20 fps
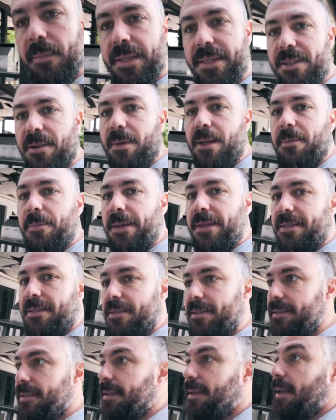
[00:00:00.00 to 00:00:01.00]
missed so many
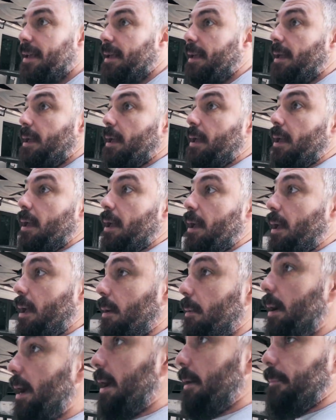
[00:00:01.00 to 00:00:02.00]
pieces.
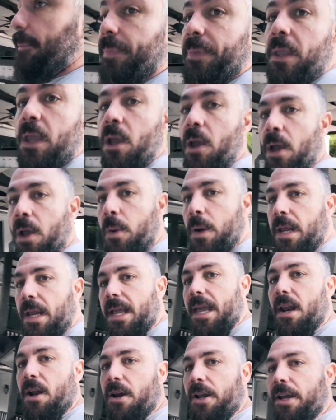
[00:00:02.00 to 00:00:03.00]
But we're gonna
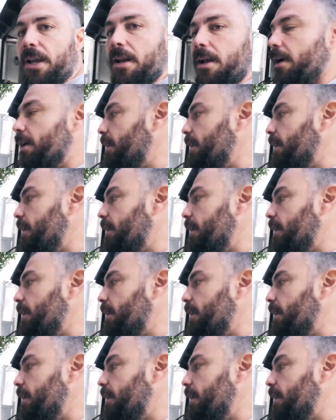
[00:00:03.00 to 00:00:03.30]
get on it. I'm